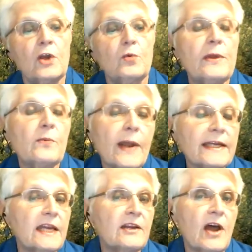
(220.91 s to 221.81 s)
we
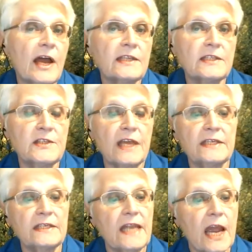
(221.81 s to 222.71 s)
recognize that
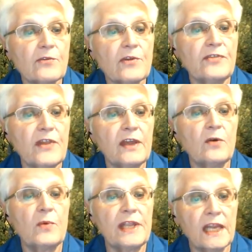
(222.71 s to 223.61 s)

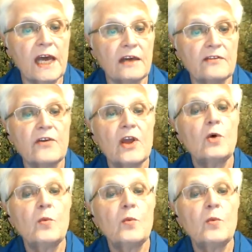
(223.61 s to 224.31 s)
everything we love,